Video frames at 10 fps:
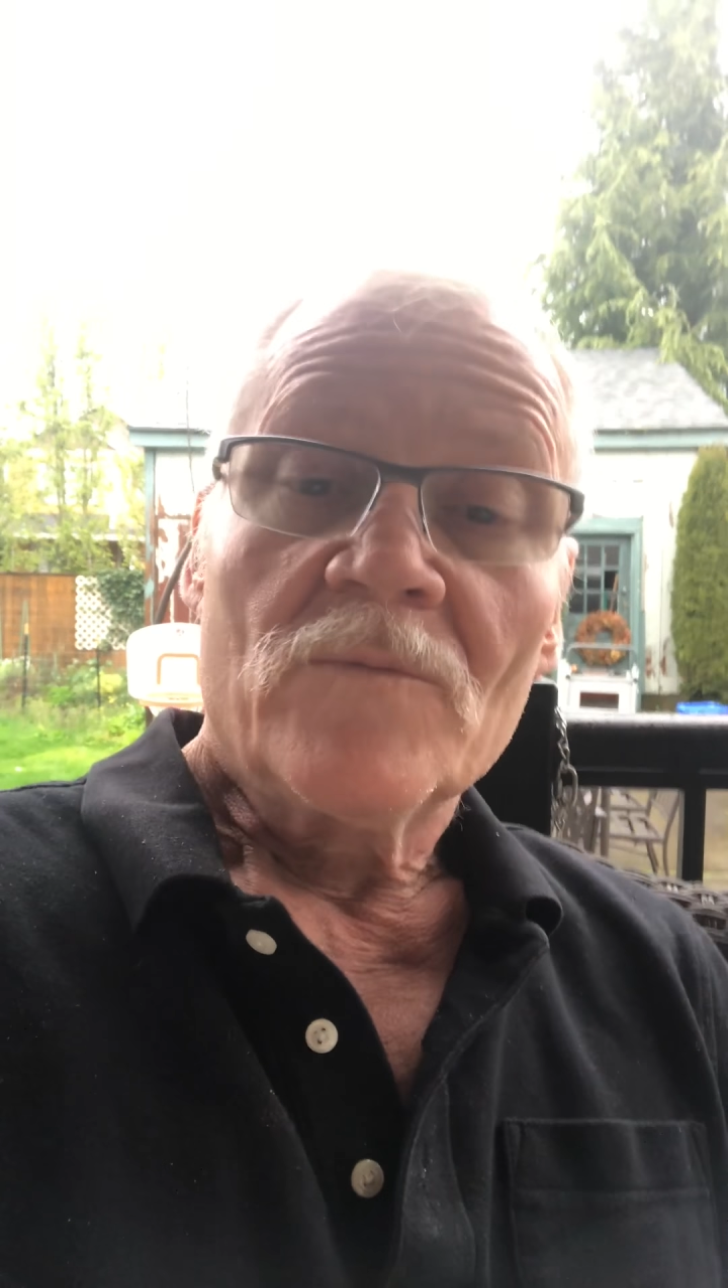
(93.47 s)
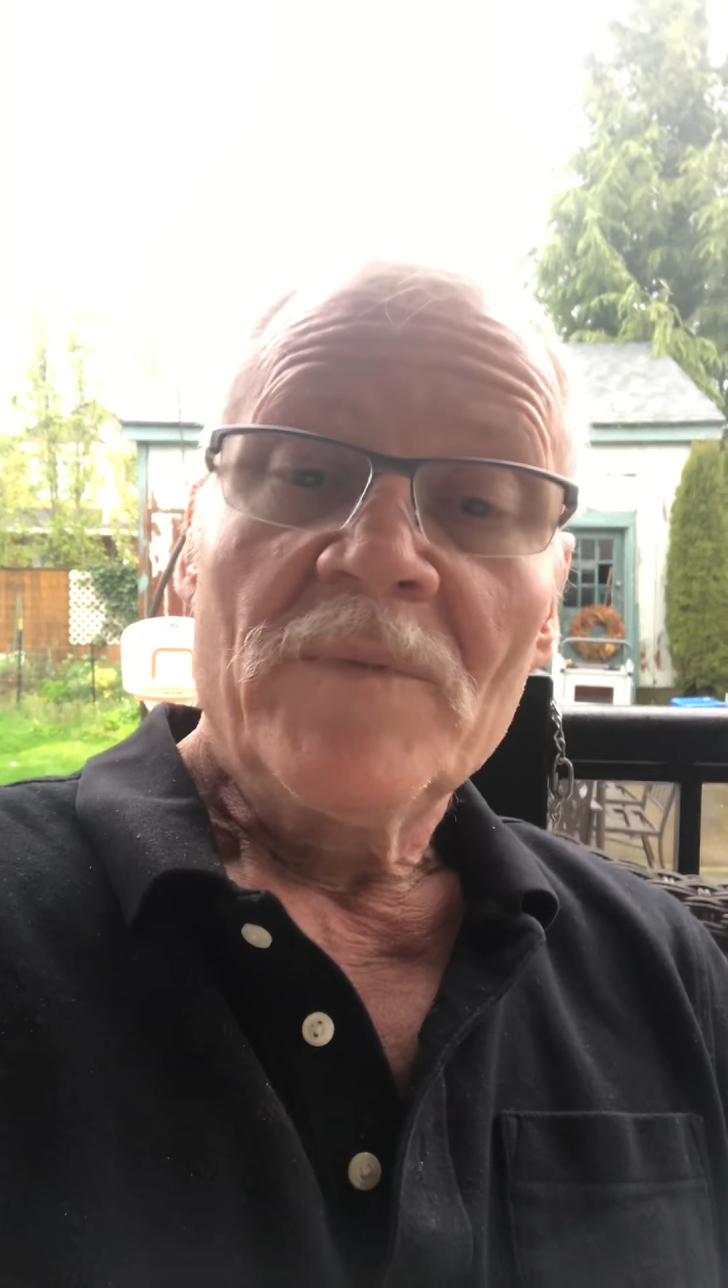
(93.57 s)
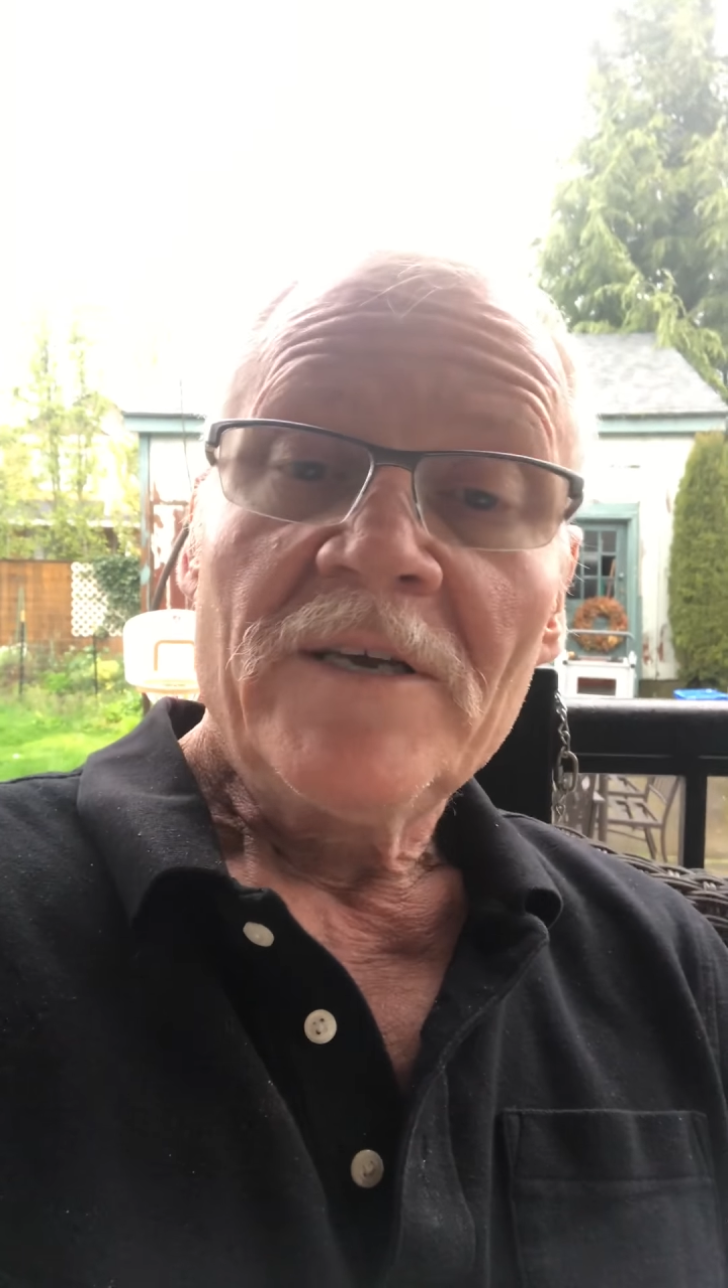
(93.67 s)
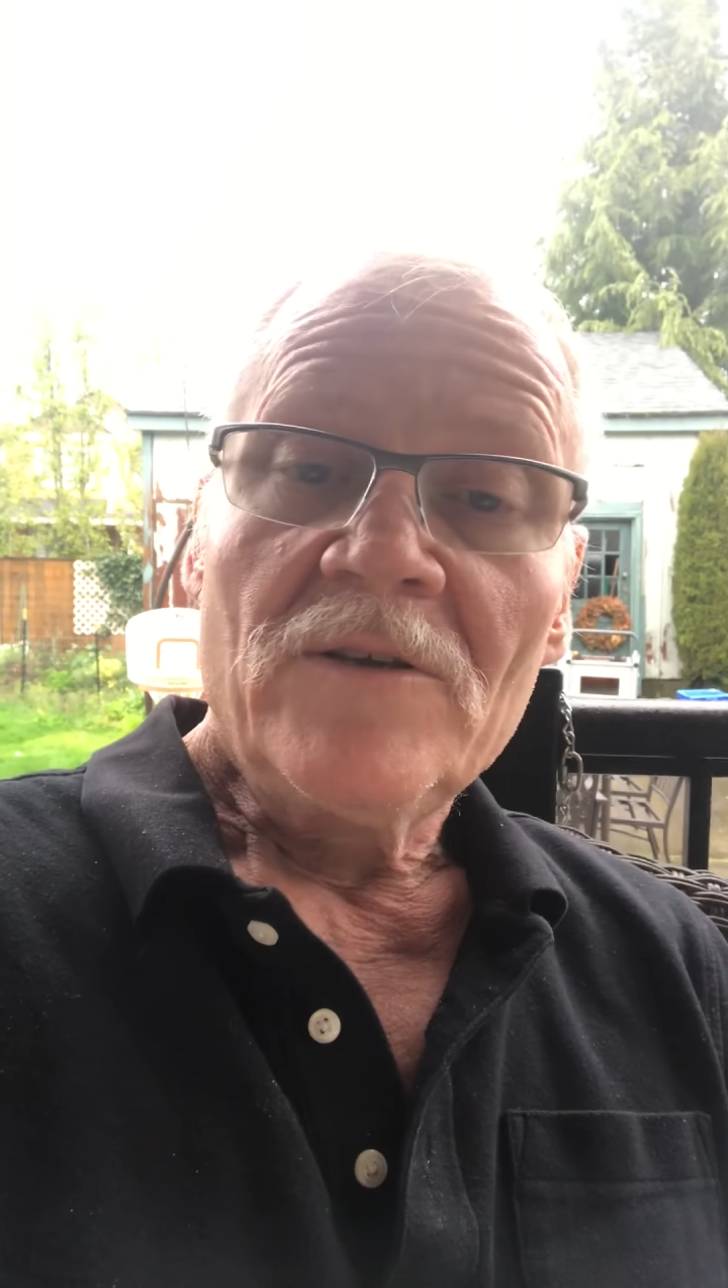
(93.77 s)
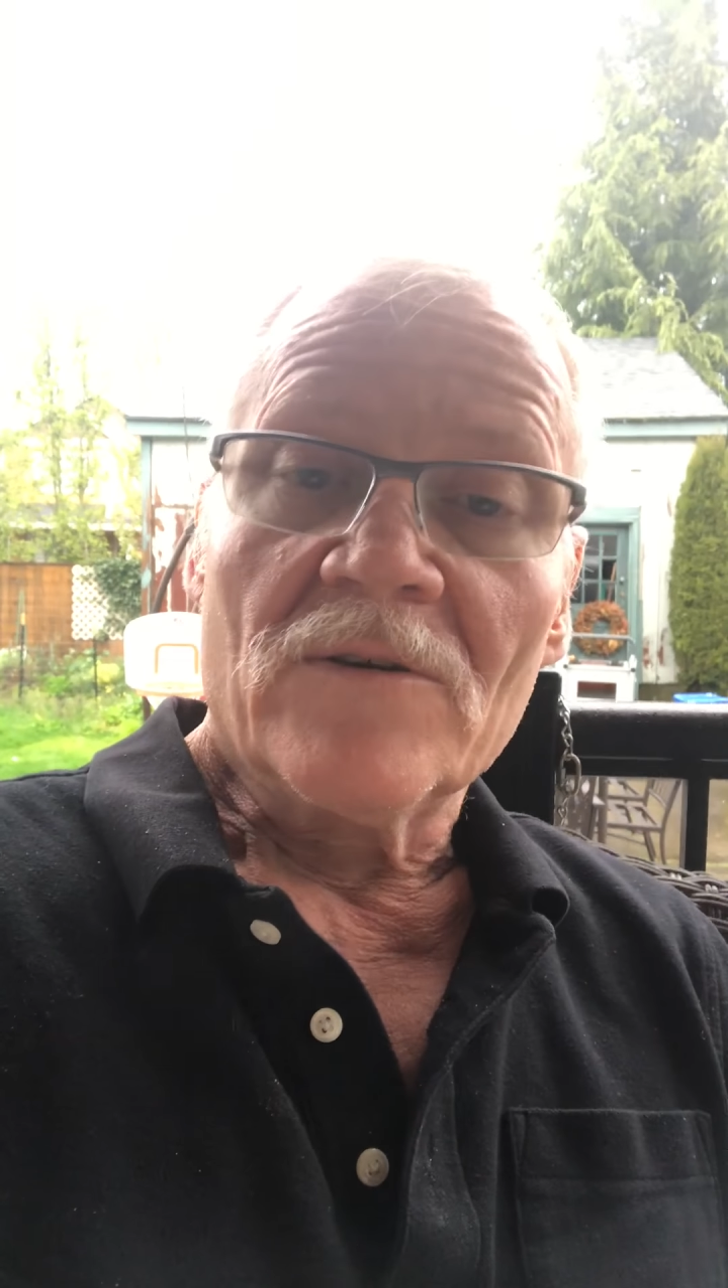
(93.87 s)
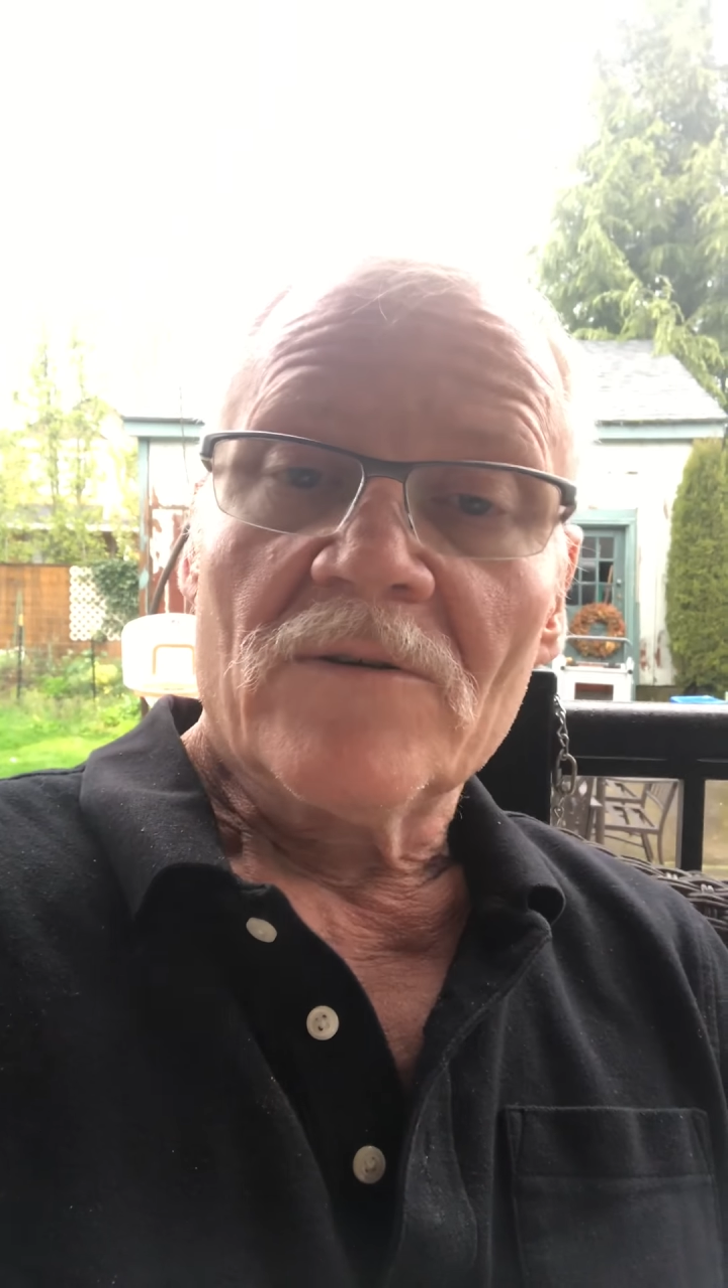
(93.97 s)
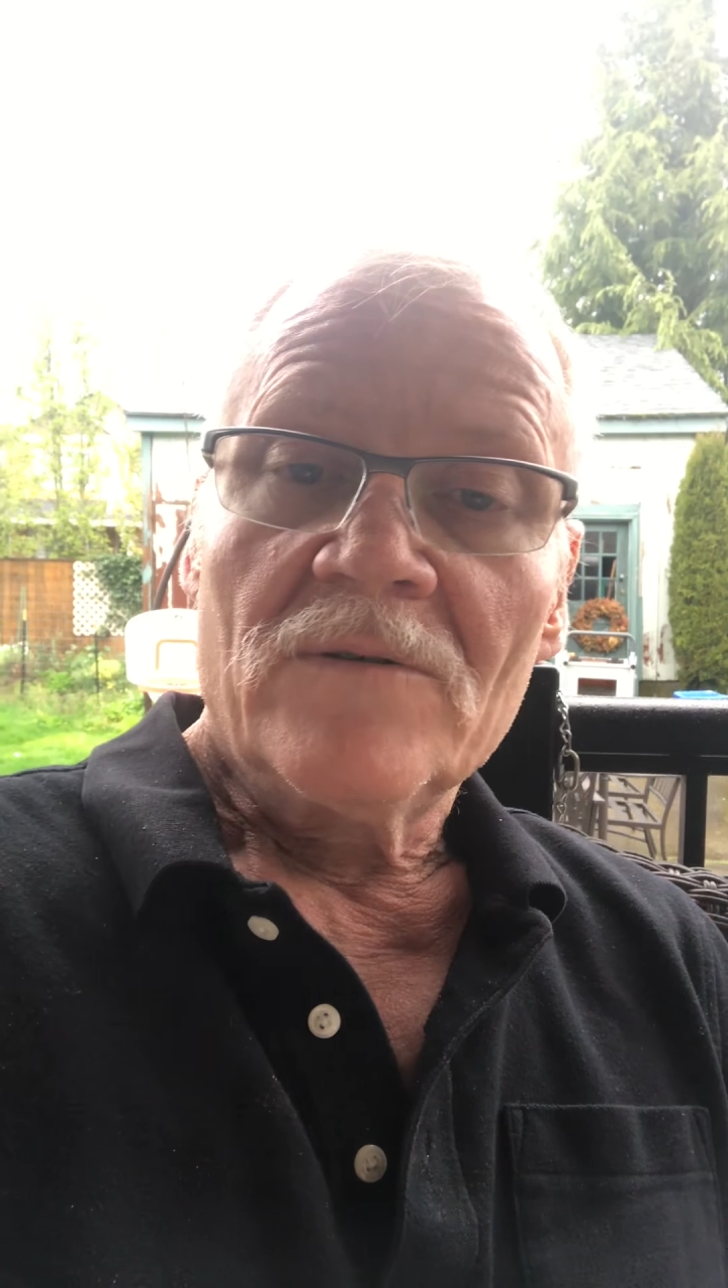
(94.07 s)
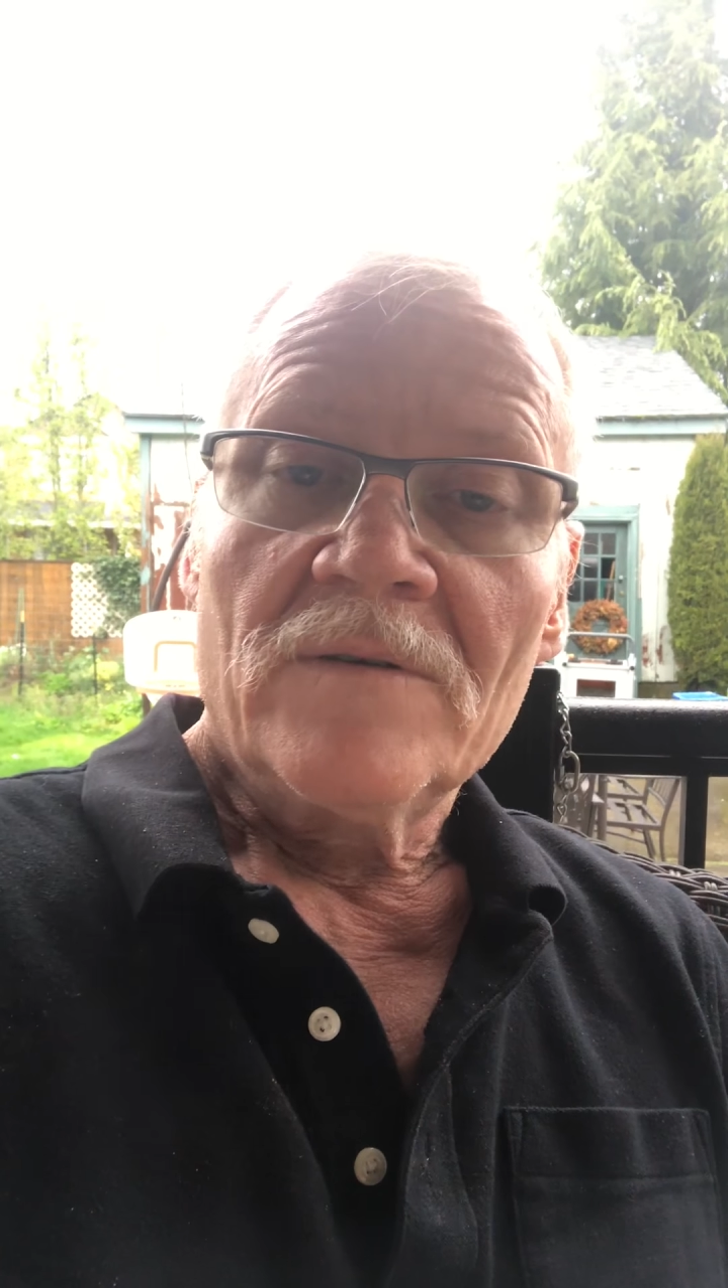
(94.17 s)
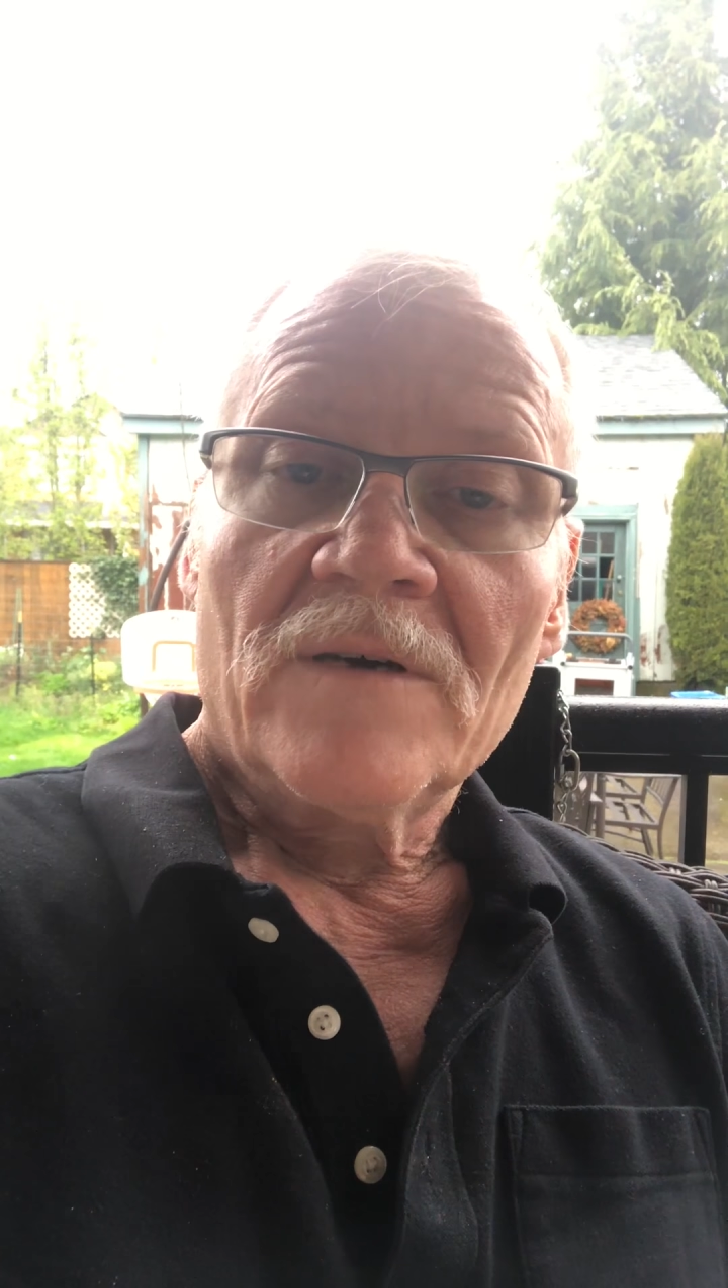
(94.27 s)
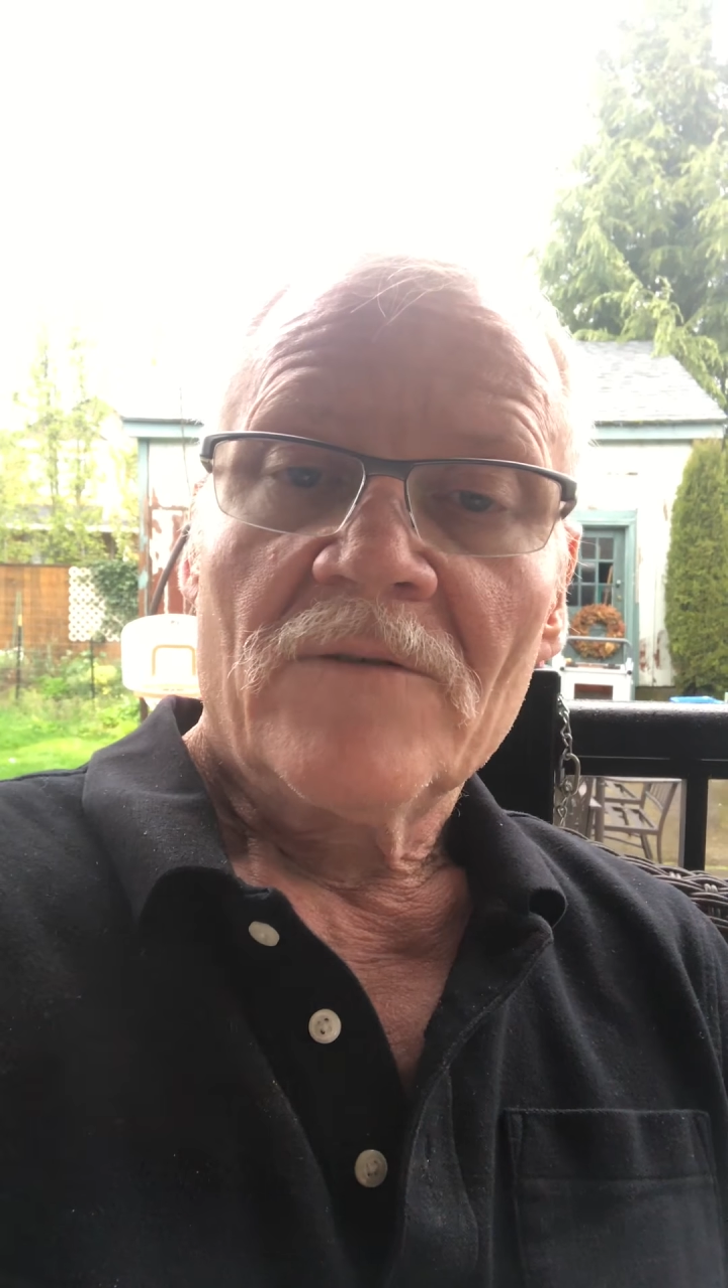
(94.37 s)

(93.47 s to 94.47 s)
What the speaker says: meet you.